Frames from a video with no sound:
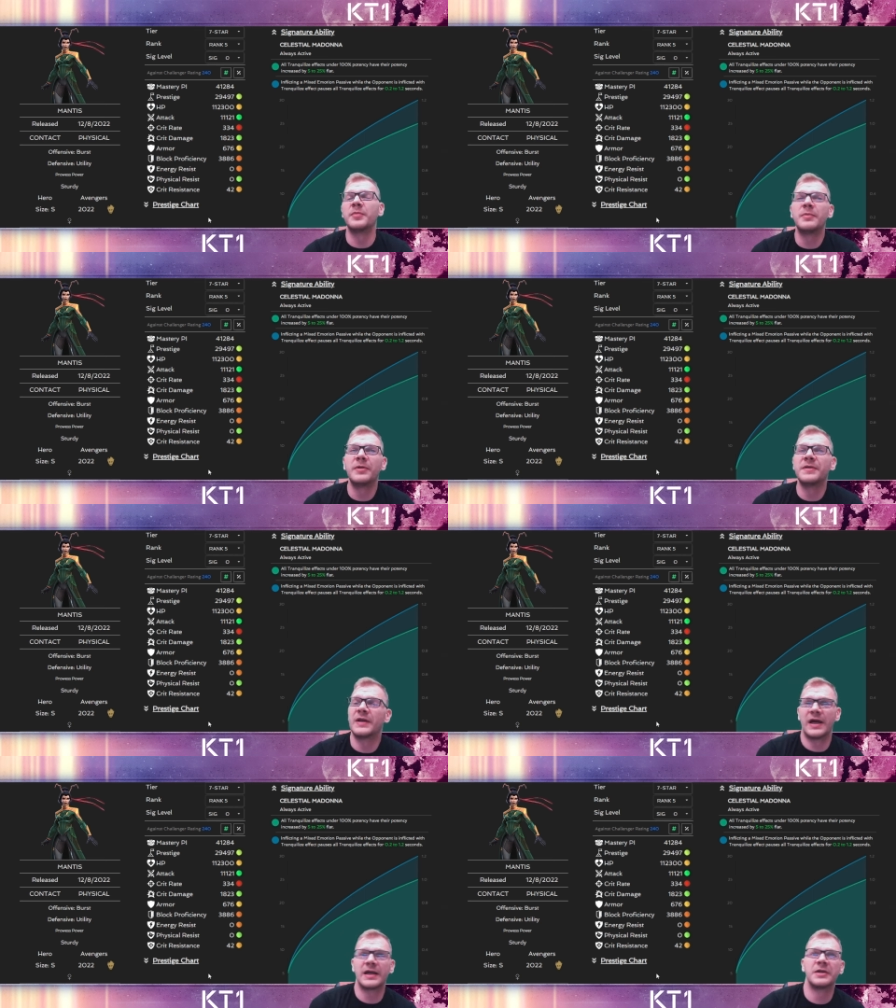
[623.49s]
people either
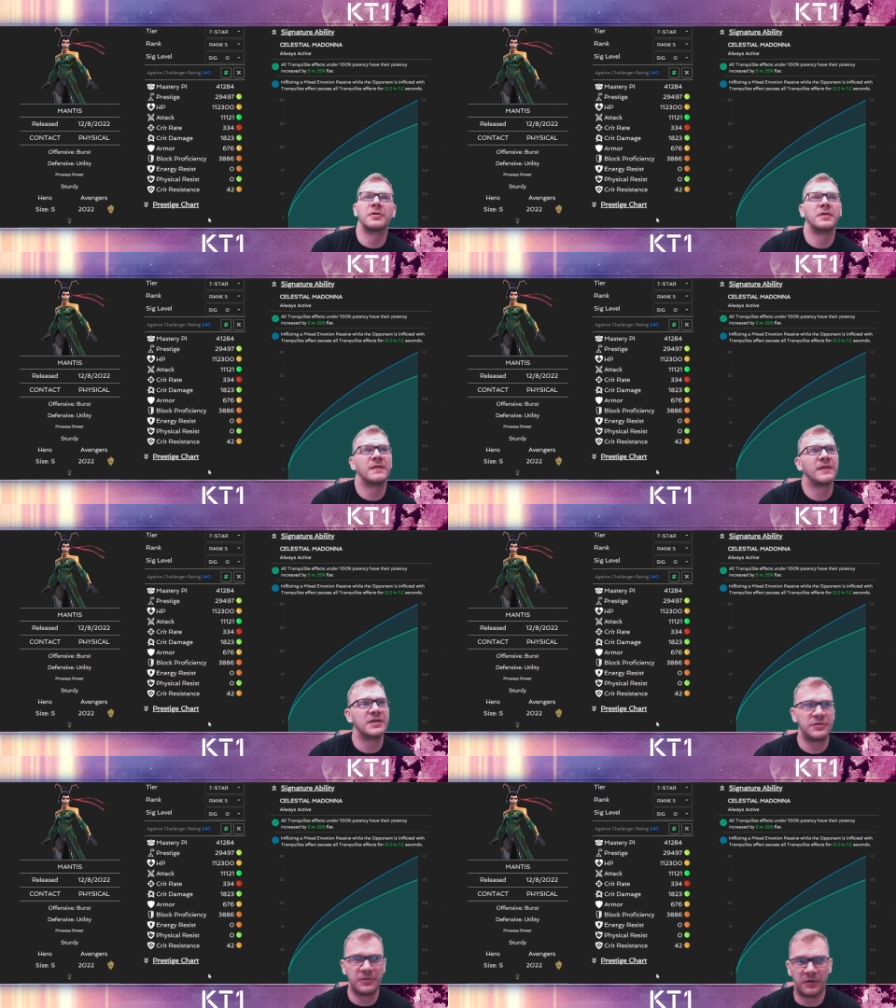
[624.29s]
like it or they
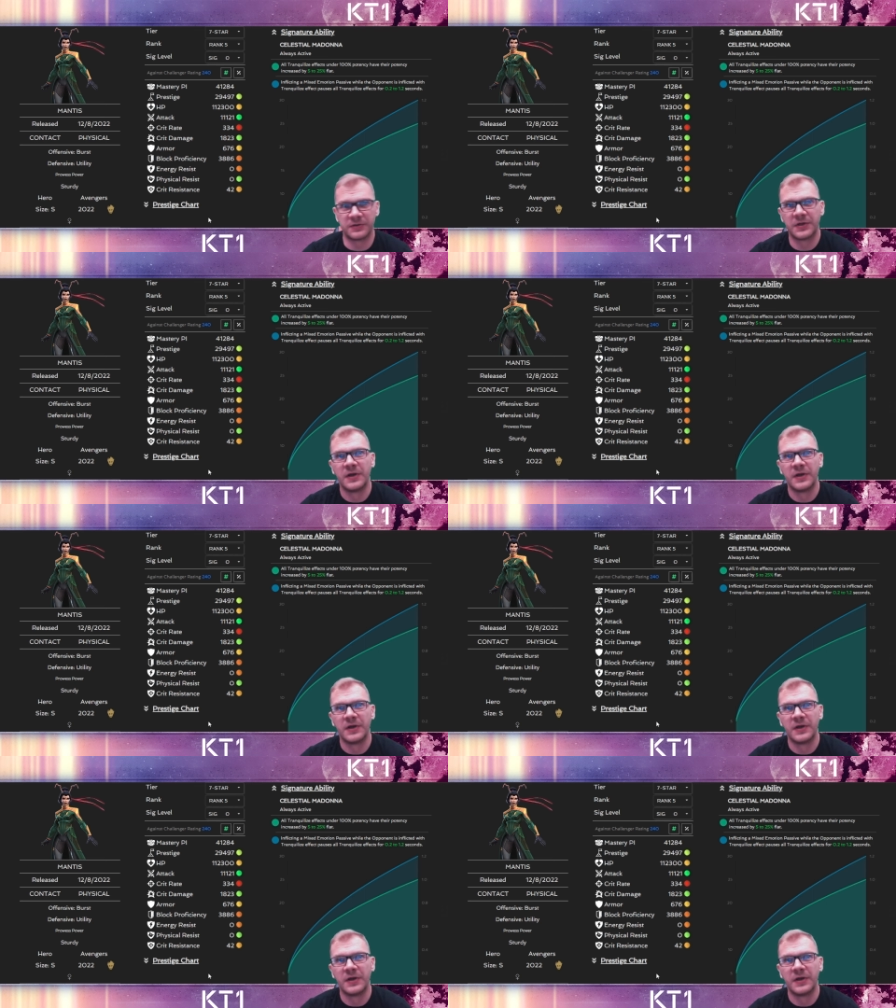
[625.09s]
don't.